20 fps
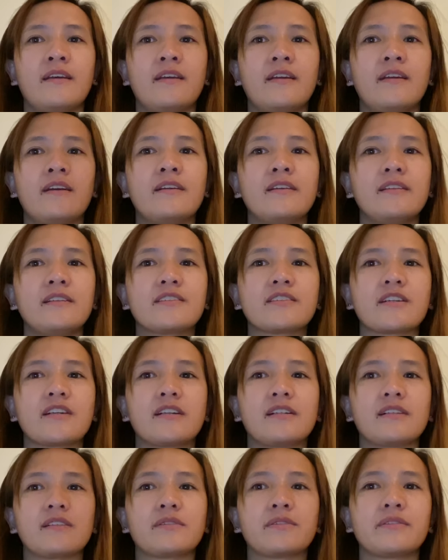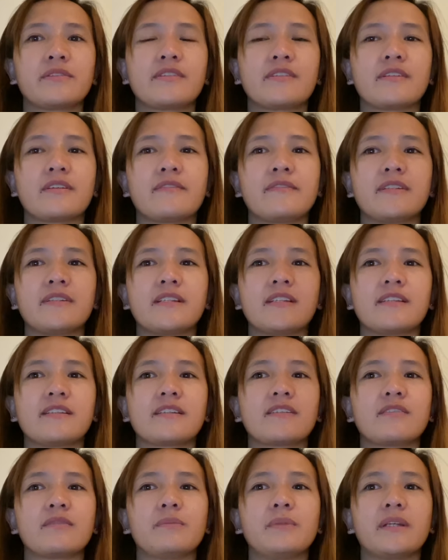Early childhood
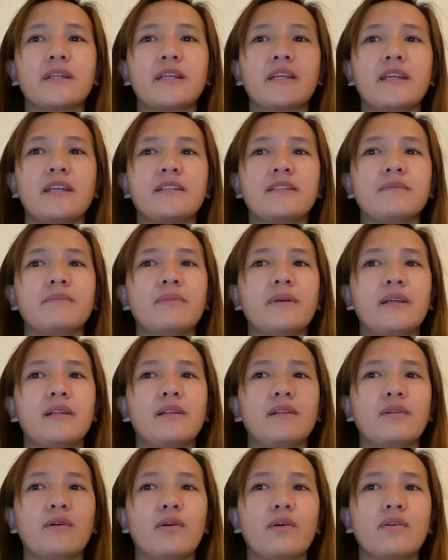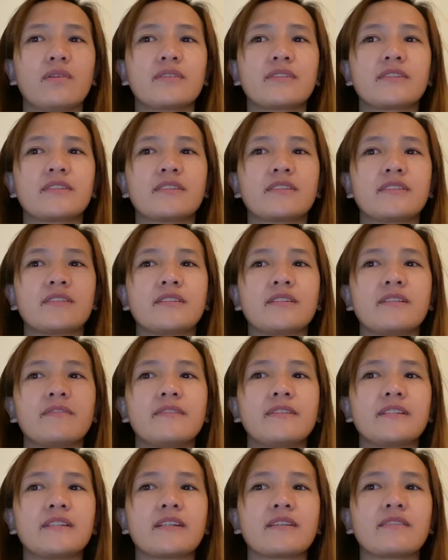services are obligated by law,
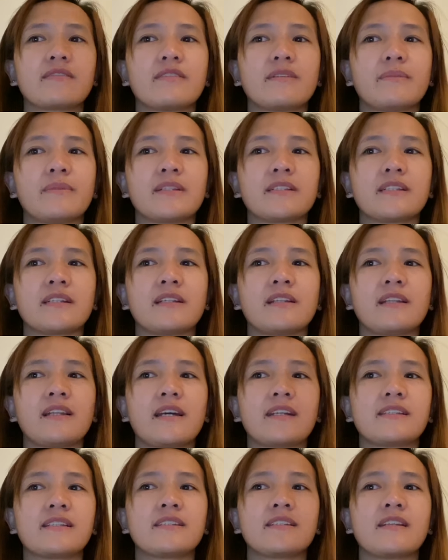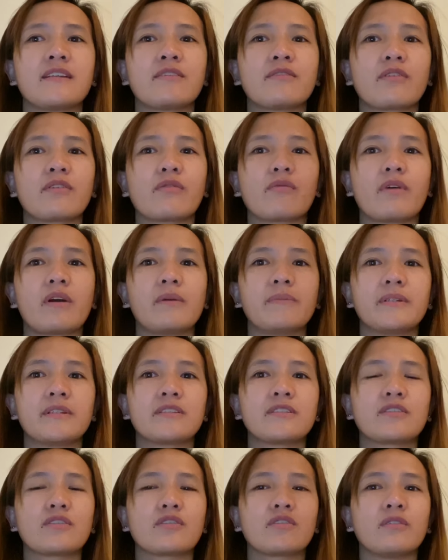service agreements, and licensing
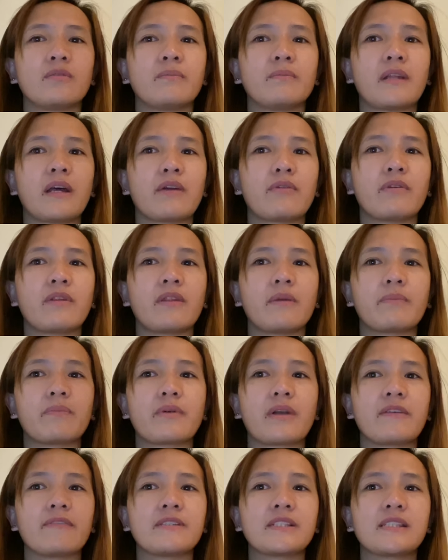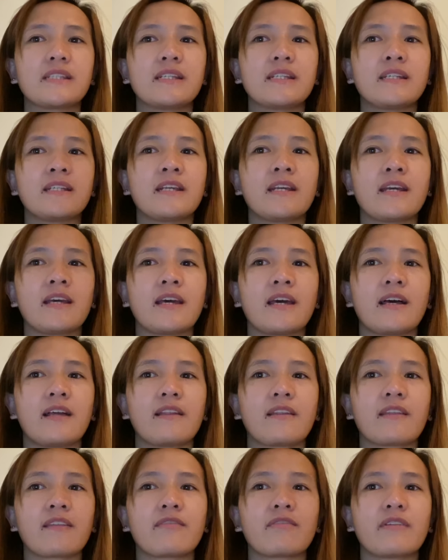requirements to comply with the privacy and
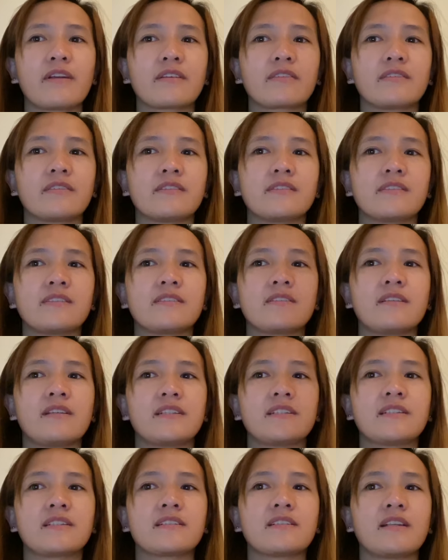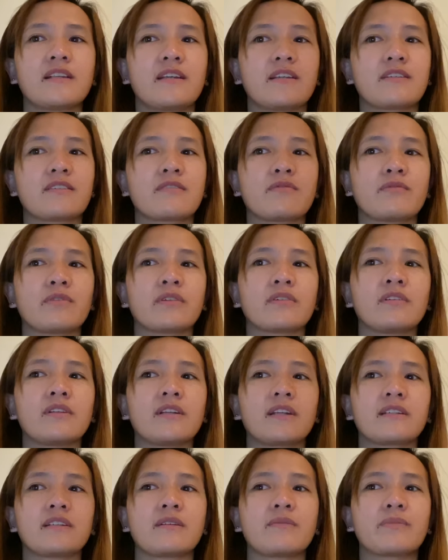health records legislation when
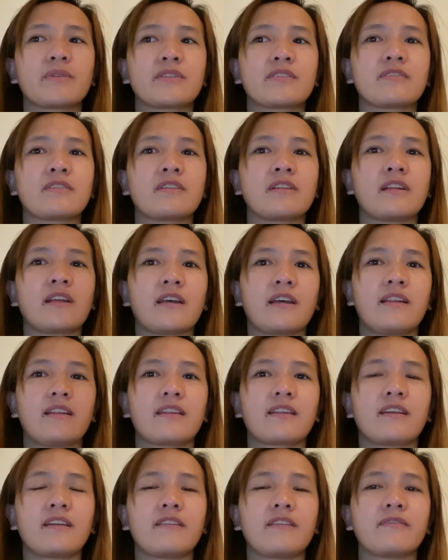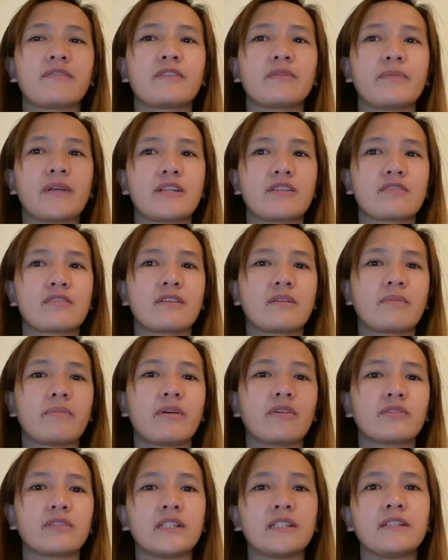collecting personal health information
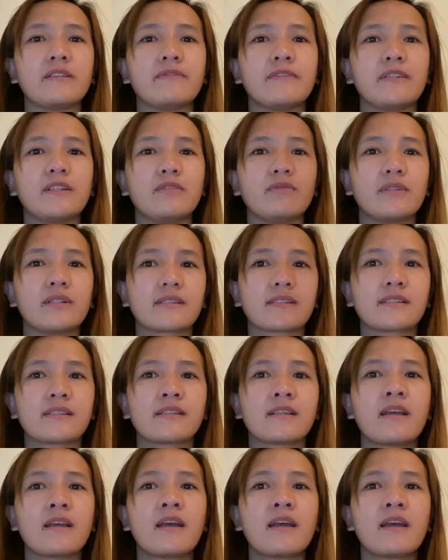about individuals.